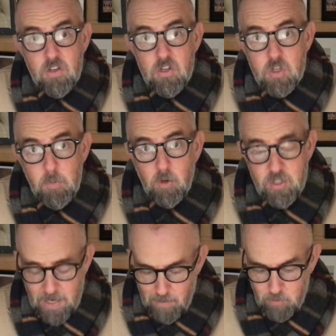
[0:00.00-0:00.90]
Small
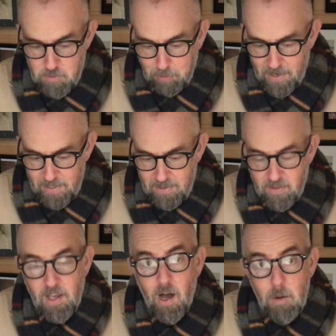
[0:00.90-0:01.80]
Sam was playing in the
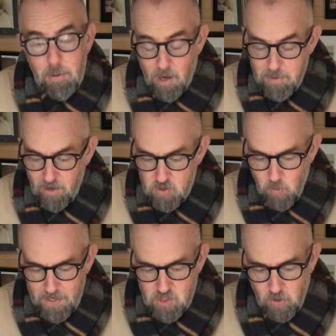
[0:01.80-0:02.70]
car park behind
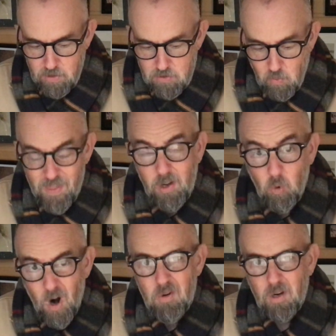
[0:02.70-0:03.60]
Waitrose when the
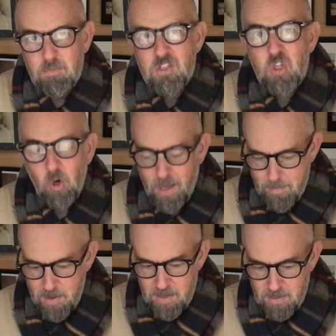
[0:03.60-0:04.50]
grown-ups took him.
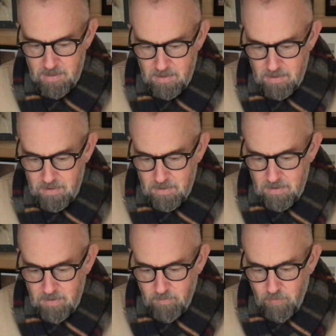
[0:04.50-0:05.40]

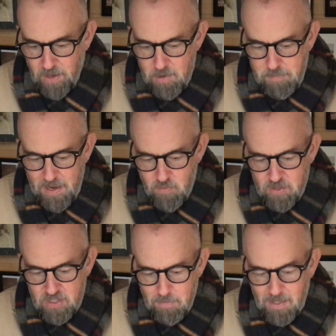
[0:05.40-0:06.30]
He'd been with
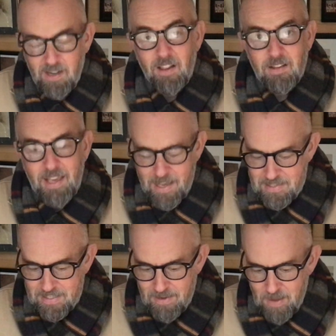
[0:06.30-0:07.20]
some of the little kids,